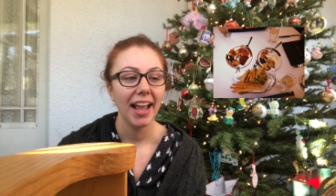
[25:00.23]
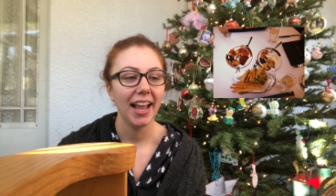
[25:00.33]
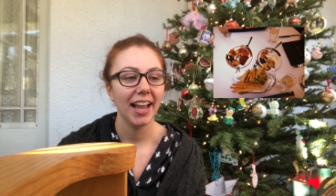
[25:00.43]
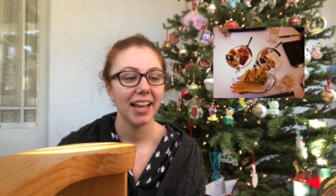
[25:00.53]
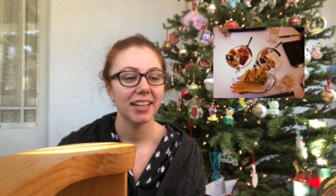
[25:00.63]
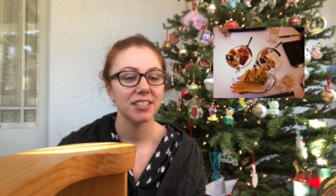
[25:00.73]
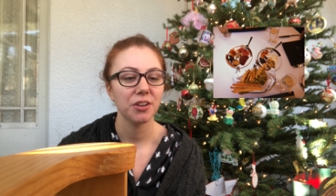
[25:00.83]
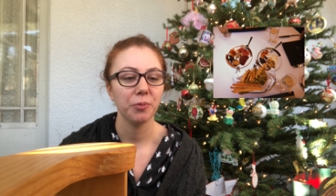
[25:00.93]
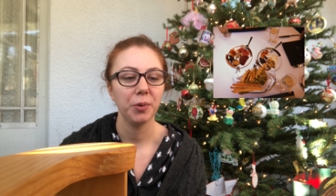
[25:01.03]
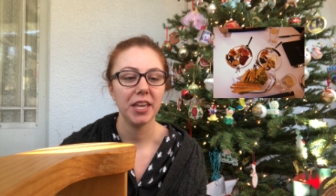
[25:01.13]
and
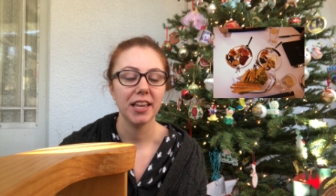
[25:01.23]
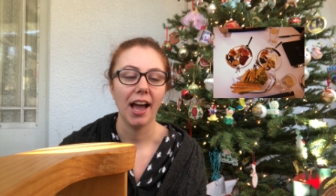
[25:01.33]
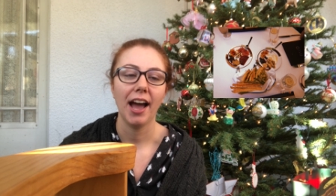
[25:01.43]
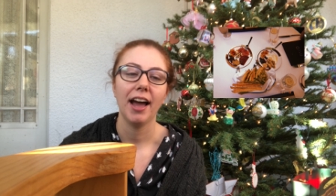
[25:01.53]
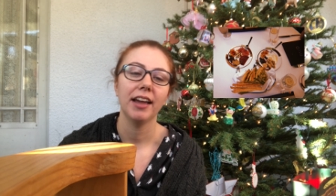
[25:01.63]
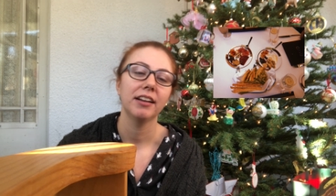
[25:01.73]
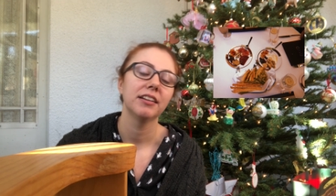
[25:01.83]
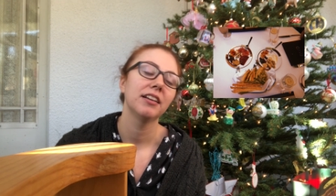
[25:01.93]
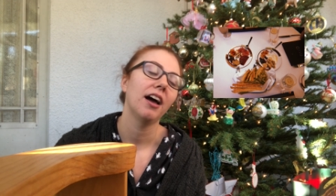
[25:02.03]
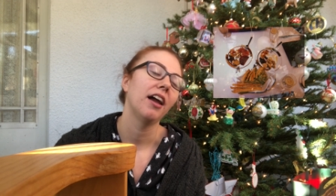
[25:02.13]
we had
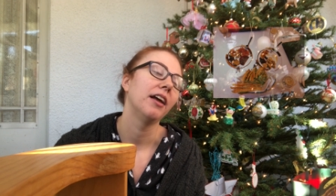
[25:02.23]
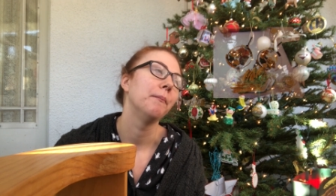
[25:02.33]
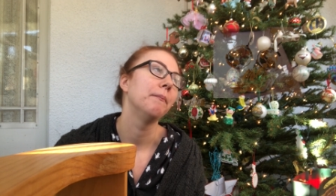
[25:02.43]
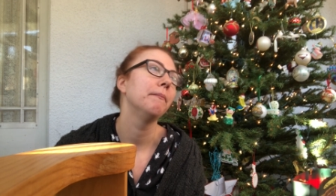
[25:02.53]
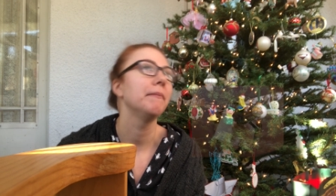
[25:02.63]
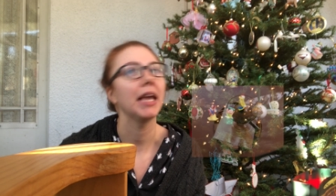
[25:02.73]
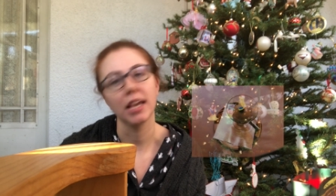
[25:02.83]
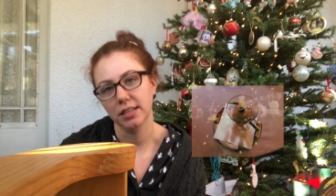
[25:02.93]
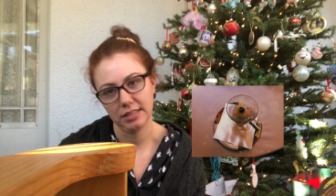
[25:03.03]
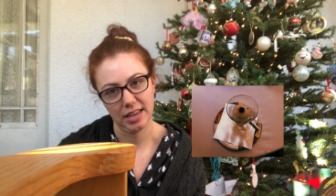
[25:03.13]
an
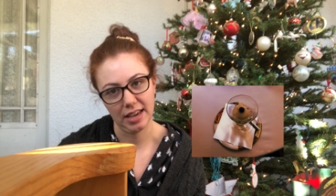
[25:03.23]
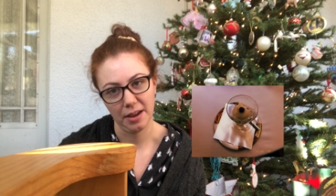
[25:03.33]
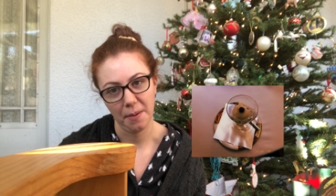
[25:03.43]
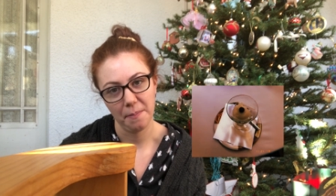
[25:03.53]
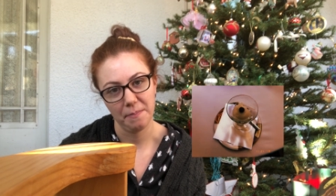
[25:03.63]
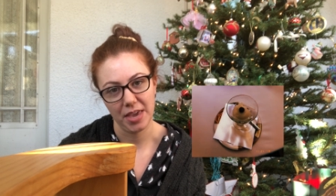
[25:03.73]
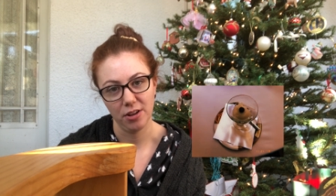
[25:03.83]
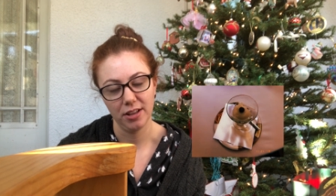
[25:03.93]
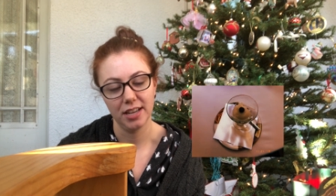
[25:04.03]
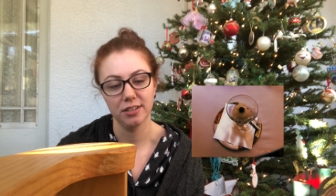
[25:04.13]
amazing
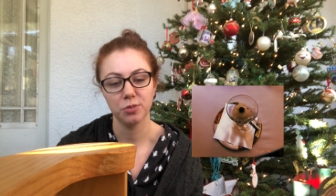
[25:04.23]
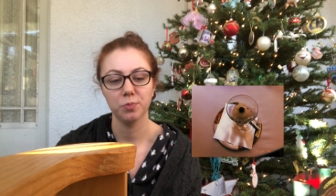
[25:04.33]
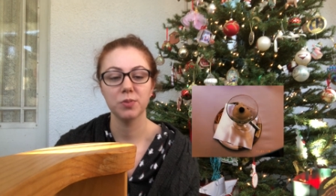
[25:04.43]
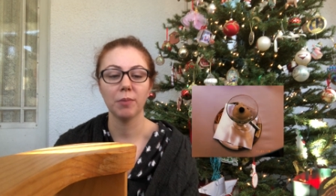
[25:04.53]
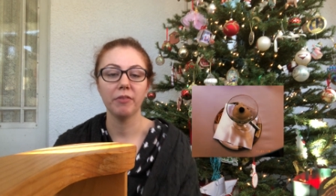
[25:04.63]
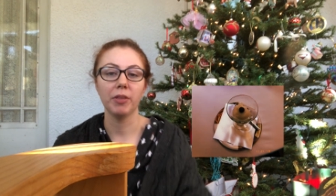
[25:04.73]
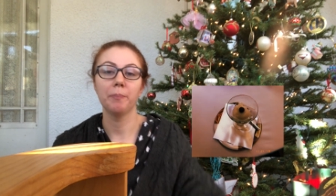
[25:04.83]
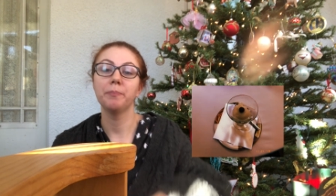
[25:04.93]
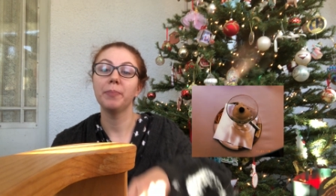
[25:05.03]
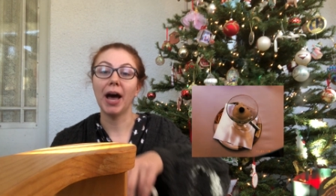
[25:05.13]
meal. It is some of the
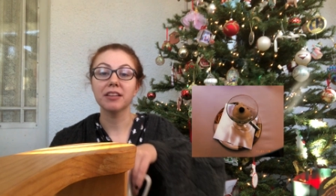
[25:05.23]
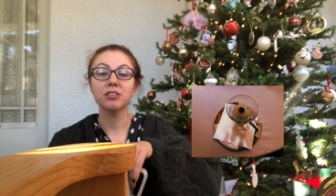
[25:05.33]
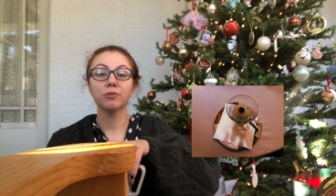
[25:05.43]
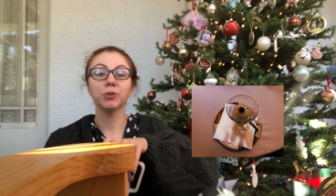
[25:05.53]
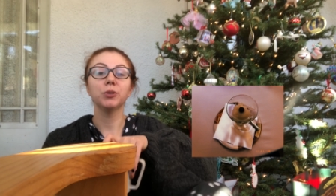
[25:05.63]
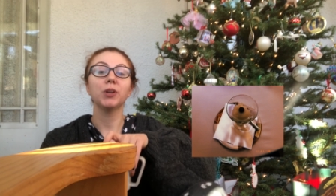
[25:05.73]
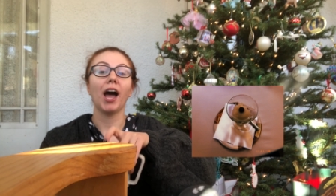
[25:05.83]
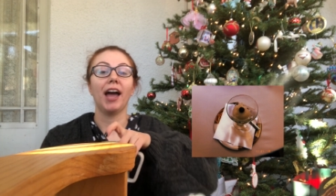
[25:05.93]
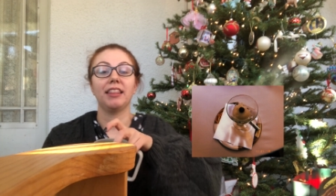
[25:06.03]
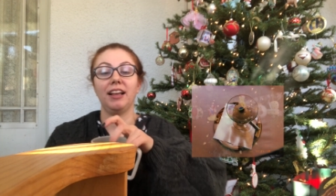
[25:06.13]
best food
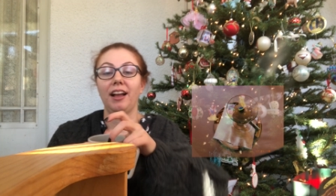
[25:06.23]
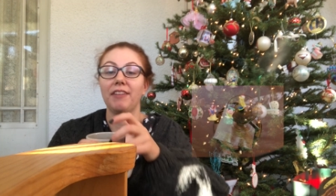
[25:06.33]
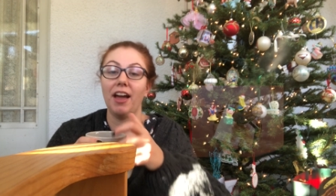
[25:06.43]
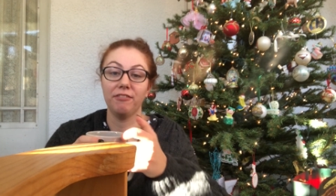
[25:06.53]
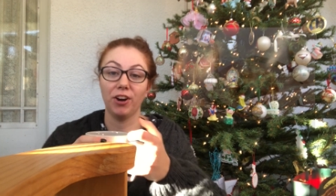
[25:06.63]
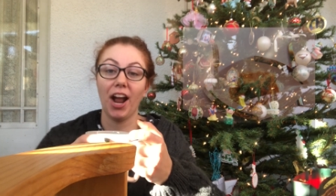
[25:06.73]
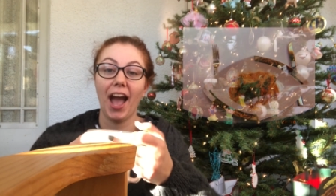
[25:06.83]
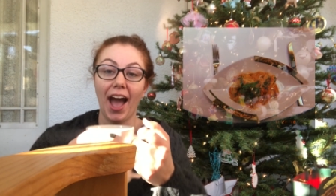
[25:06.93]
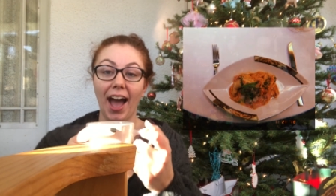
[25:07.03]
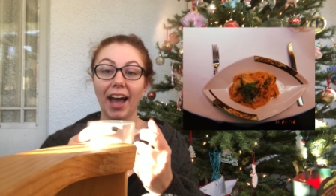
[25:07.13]
I think I've ever
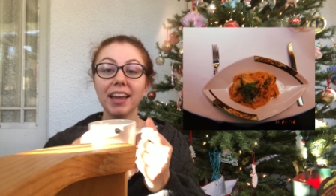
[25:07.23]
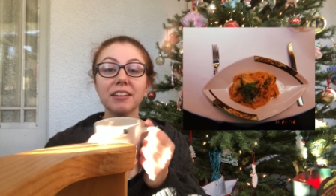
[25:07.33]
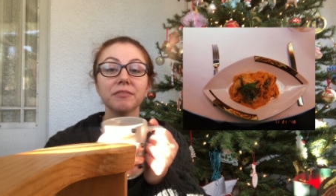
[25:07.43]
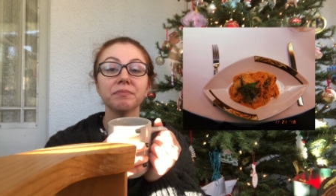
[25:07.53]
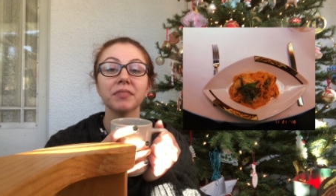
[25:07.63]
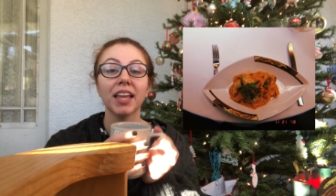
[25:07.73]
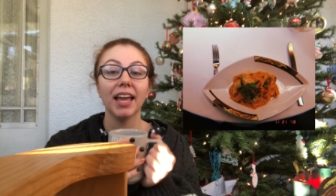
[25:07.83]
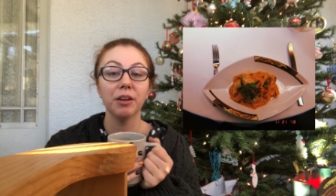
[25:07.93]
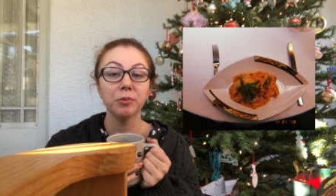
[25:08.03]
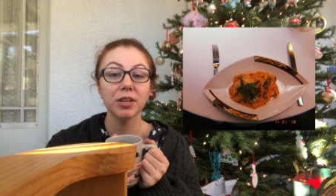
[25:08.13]
had.
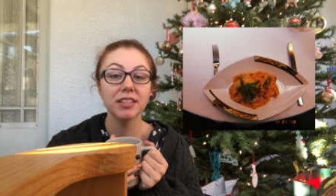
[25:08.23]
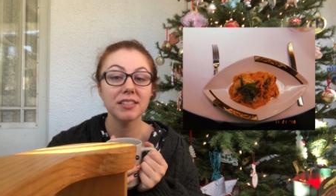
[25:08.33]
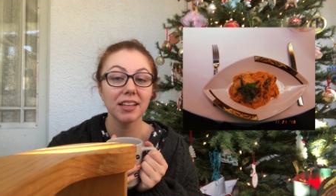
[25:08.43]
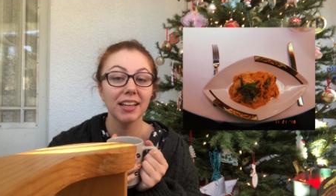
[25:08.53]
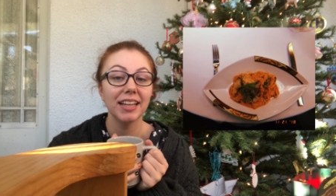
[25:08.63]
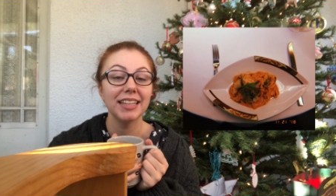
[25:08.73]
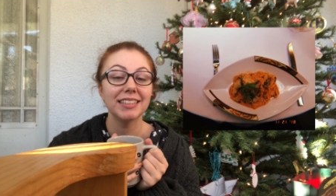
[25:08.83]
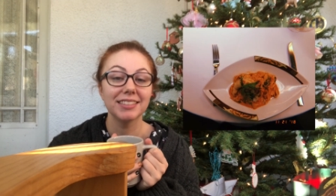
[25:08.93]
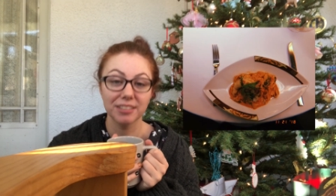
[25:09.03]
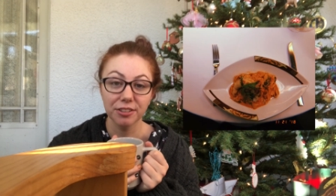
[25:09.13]
It was
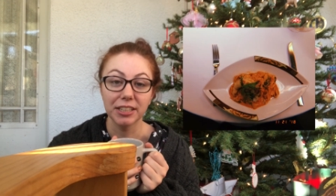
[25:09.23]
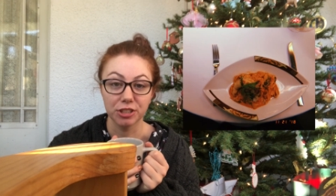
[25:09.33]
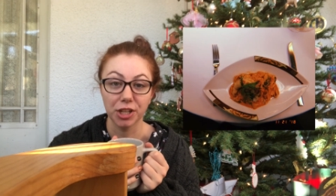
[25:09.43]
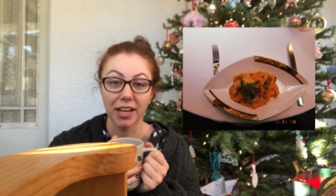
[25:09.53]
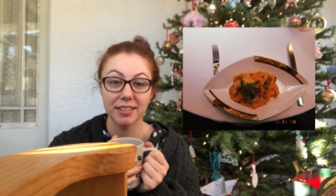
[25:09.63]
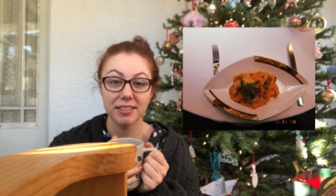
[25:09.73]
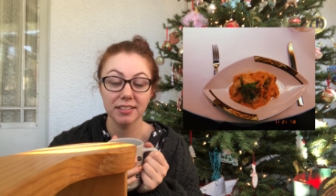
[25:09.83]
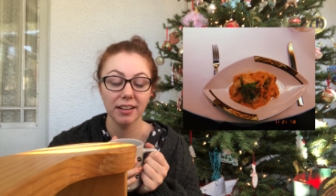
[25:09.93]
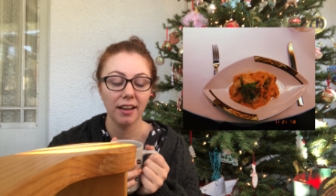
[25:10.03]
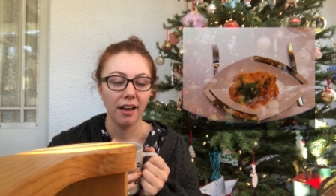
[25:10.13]
delicious.
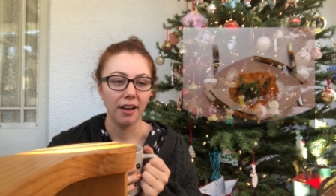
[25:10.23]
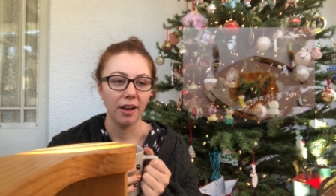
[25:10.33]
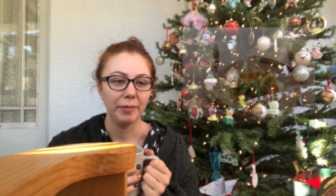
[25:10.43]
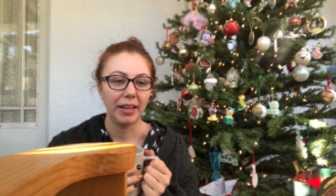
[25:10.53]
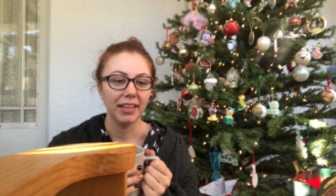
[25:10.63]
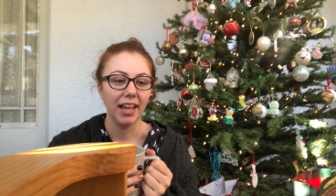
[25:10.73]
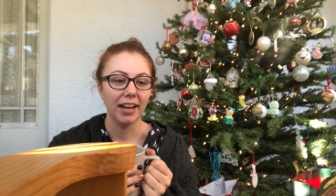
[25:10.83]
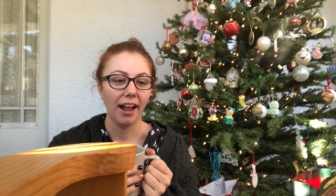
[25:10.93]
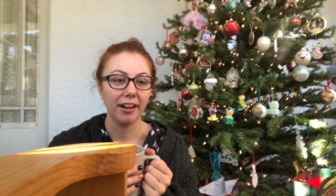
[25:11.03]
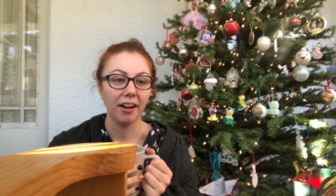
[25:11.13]
Um, and
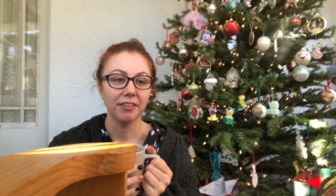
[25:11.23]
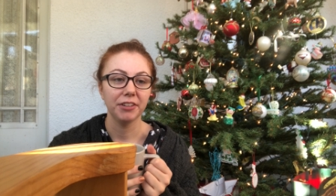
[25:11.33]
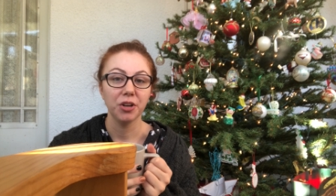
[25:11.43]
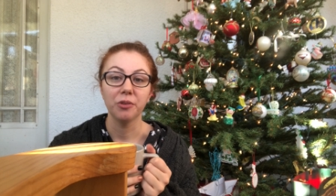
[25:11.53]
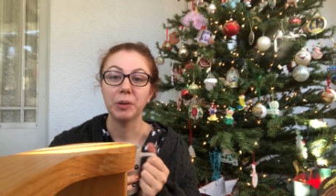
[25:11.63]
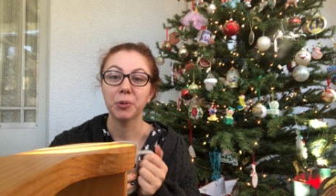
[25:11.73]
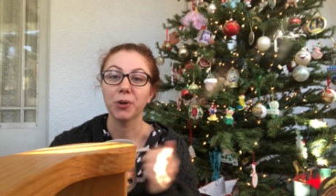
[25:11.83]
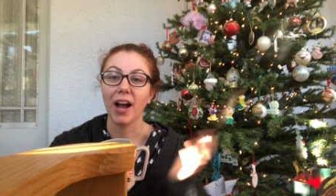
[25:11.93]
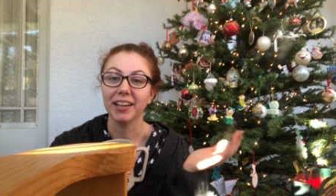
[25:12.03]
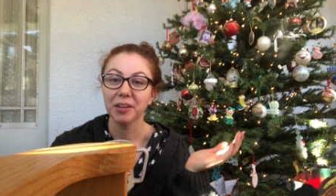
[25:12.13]
then I got a video of them
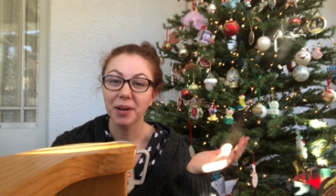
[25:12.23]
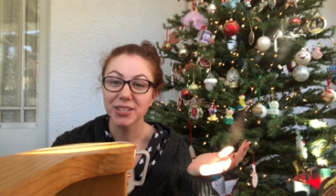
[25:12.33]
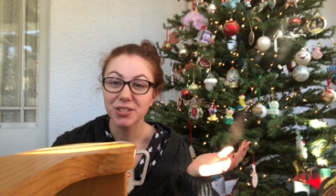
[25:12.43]
cracking my